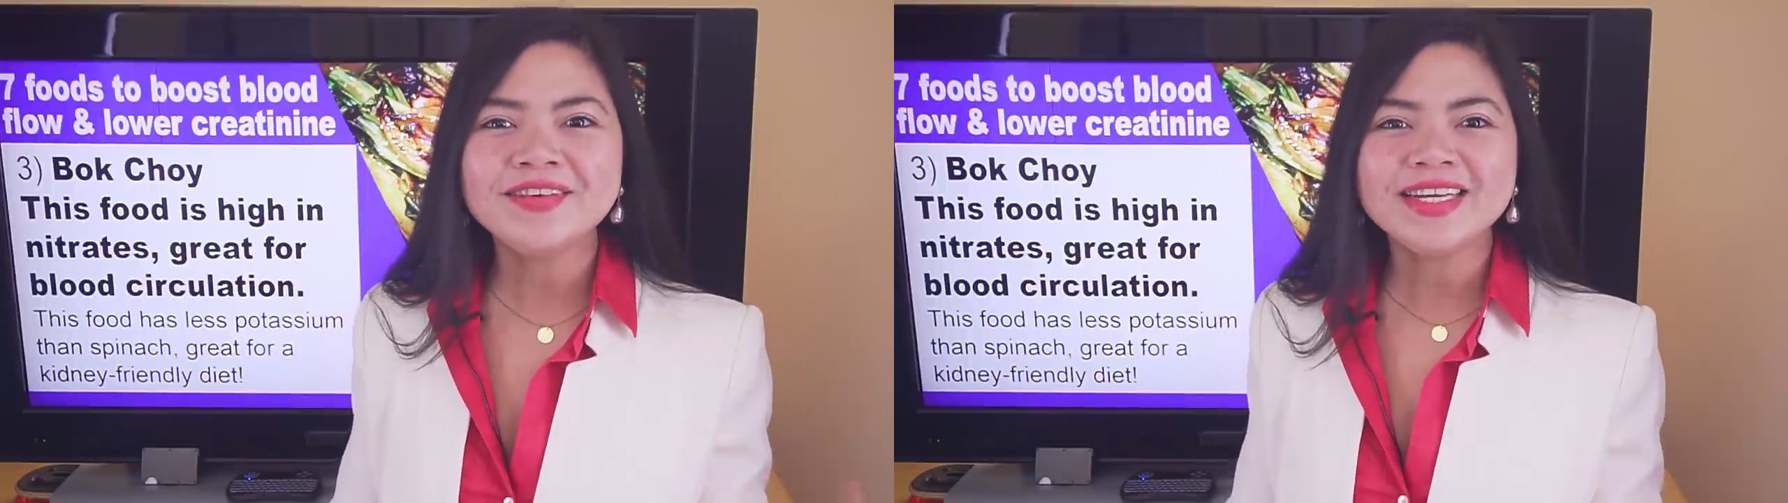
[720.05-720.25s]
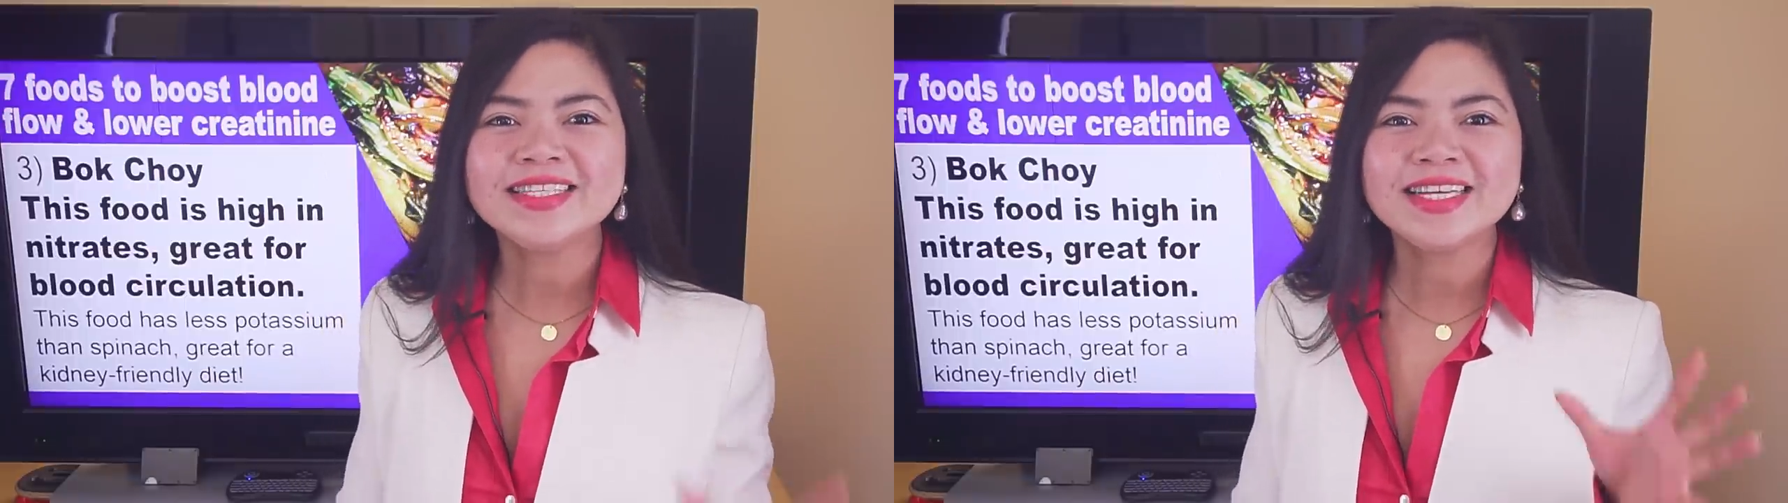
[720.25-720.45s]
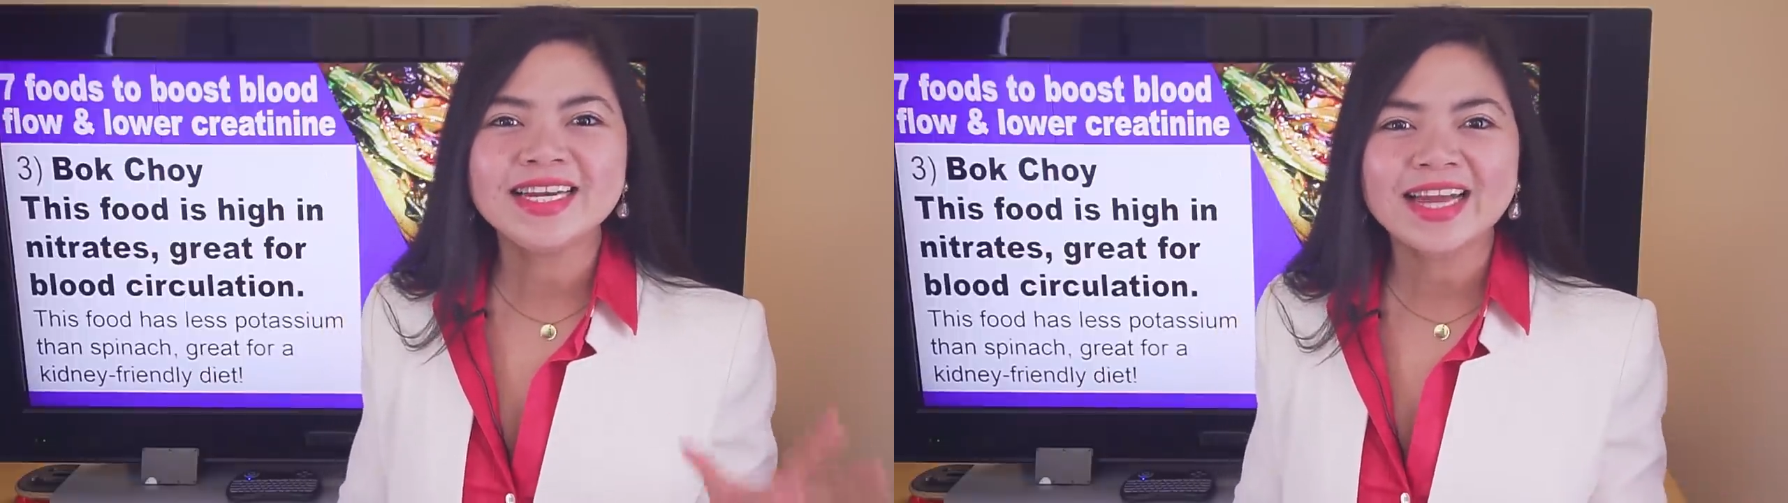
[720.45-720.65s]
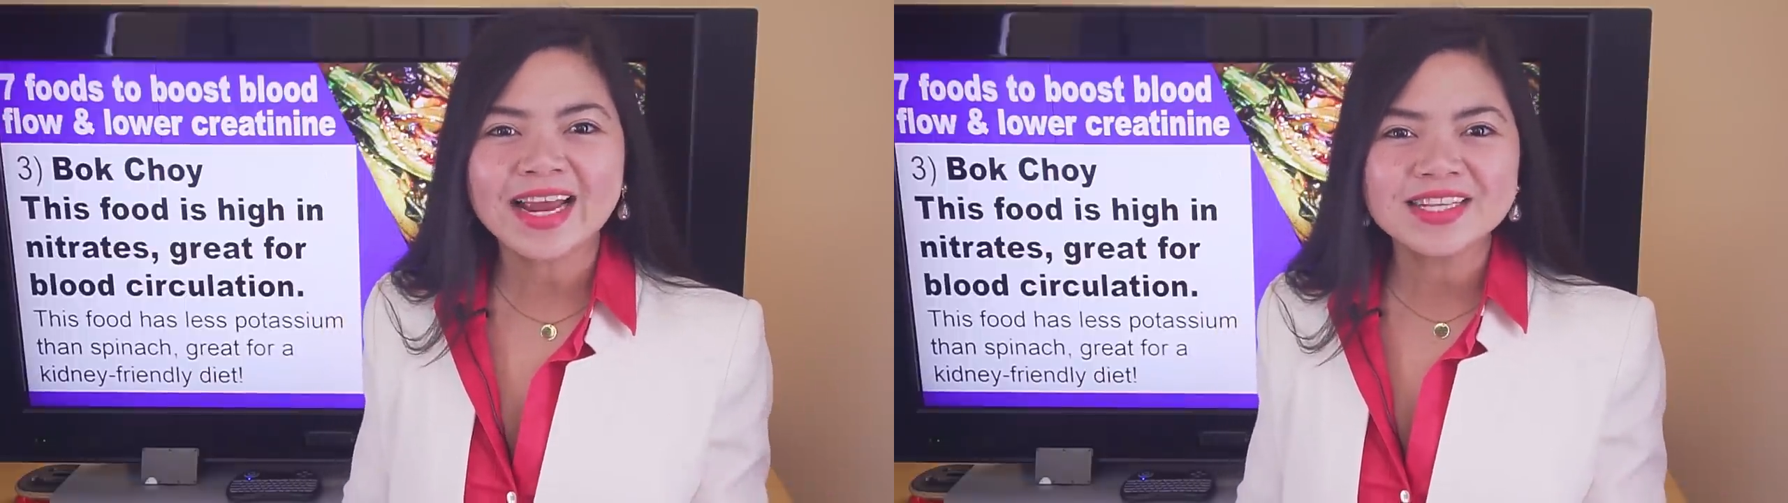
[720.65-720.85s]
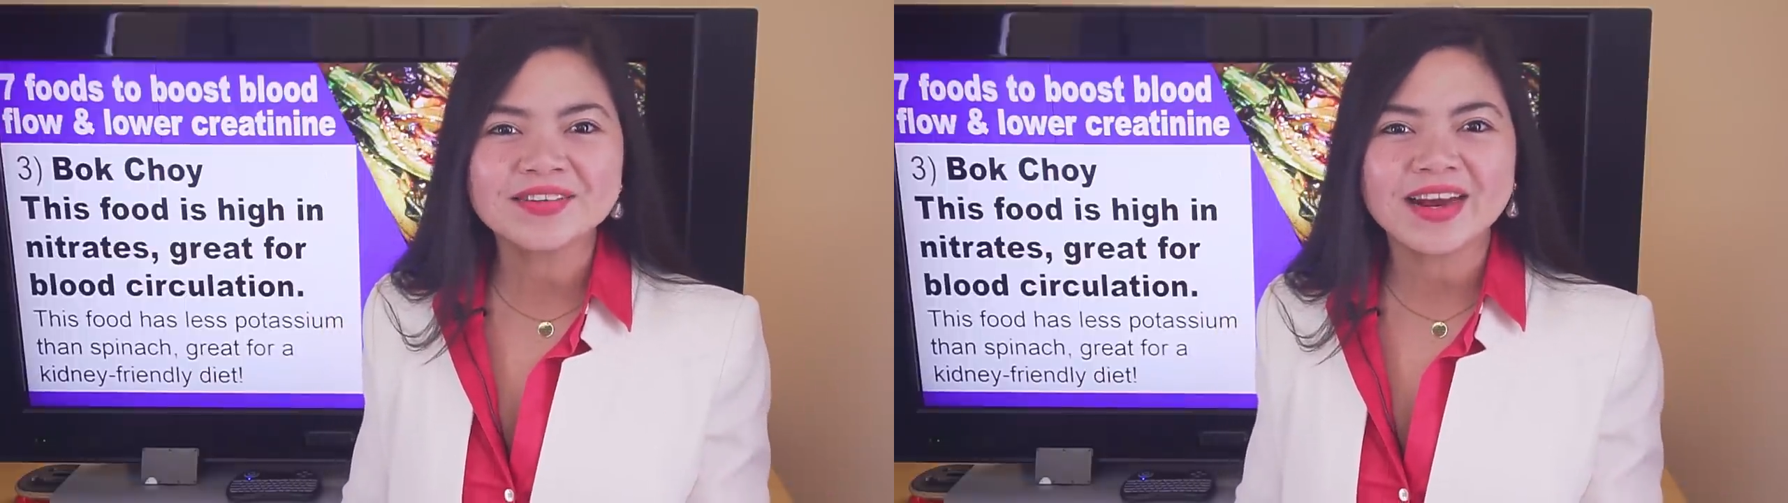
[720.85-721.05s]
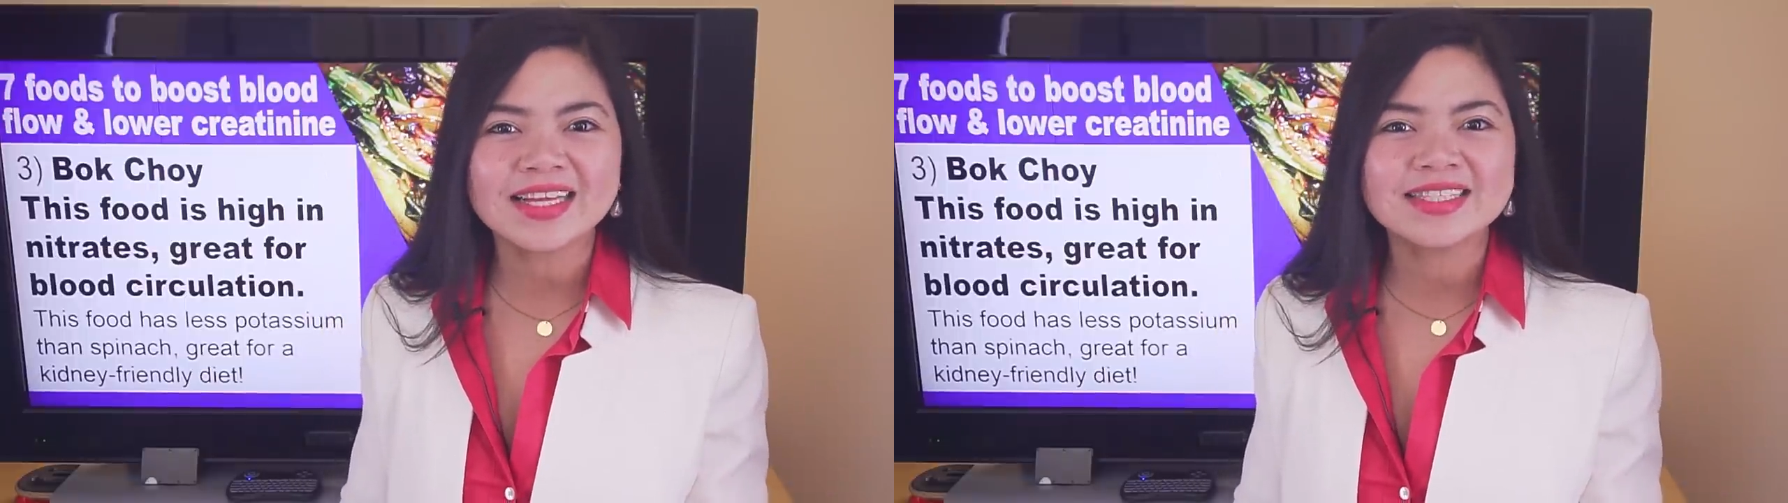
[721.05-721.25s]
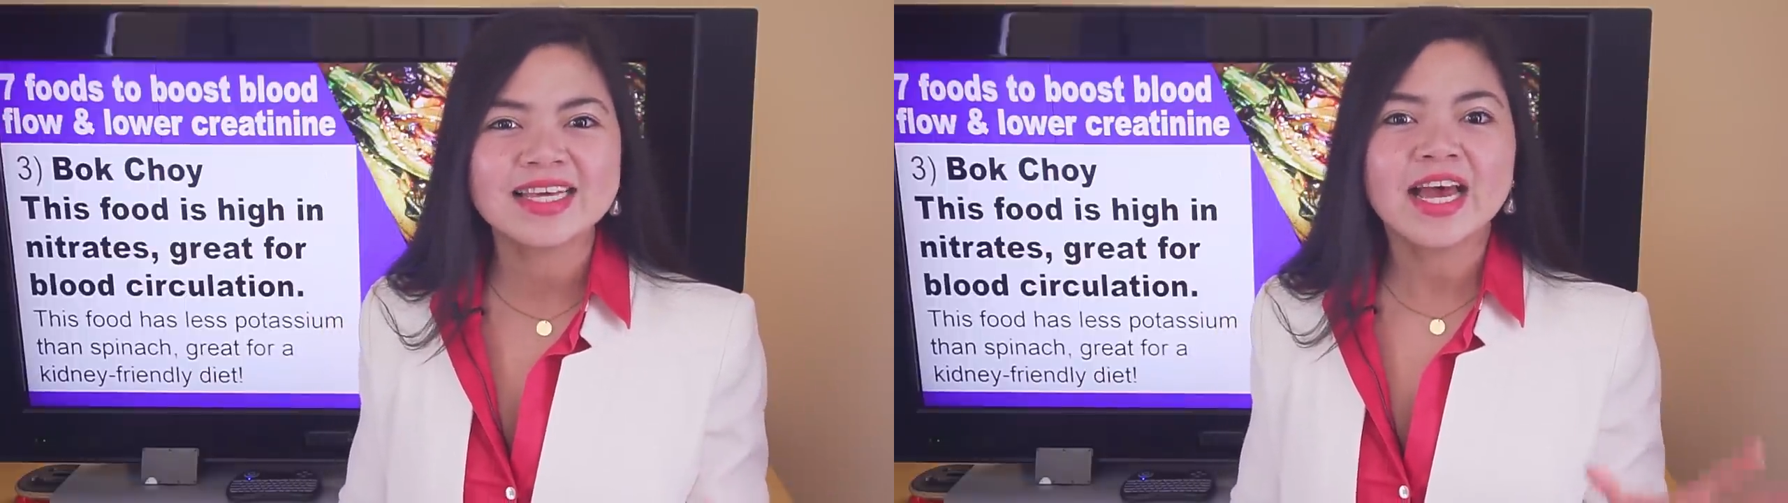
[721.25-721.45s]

rich in nitrates.